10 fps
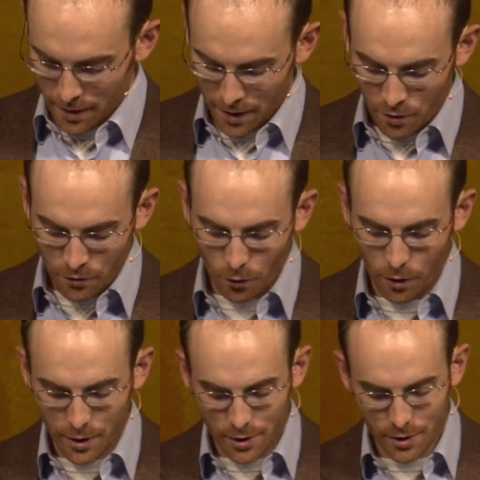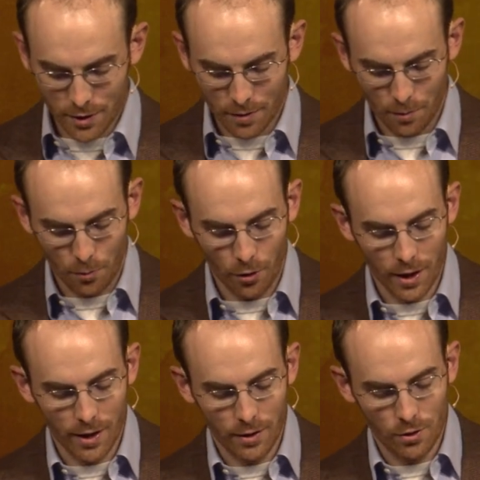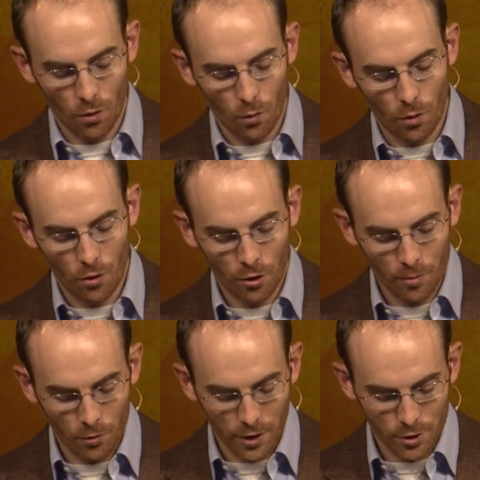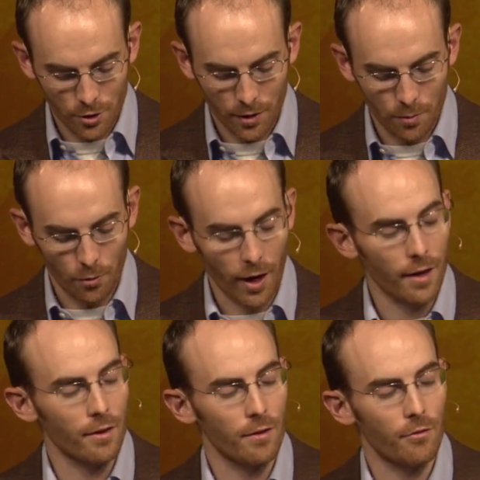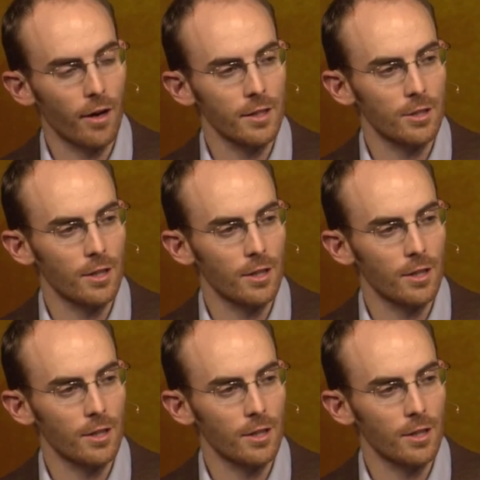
Then the voice breathes a warm, reassuring breath on the frightened